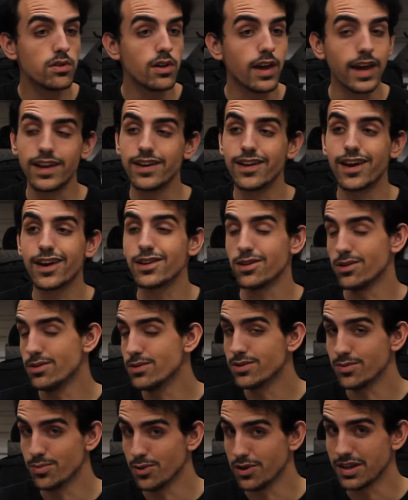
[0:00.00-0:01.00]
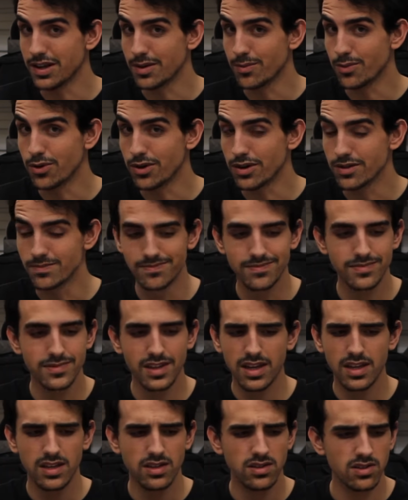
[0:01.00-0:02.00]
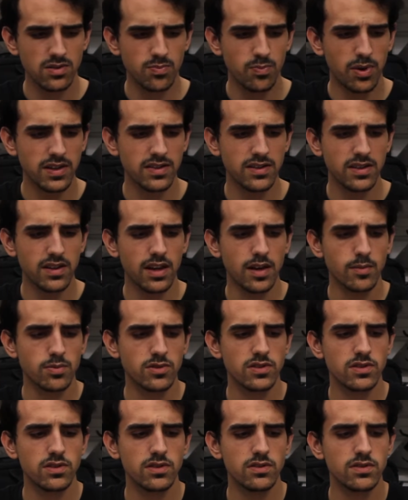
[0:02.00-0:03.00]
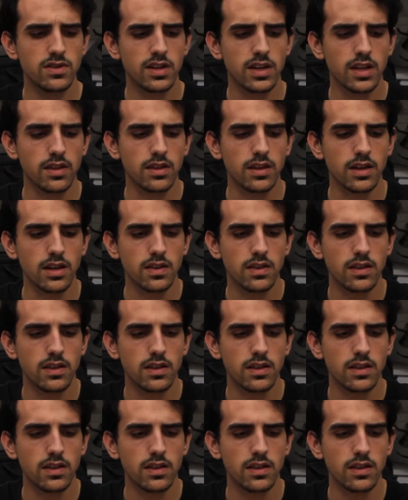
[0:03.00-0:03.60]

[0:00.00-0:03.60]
and not usable anymore, just bust it up, just use anything.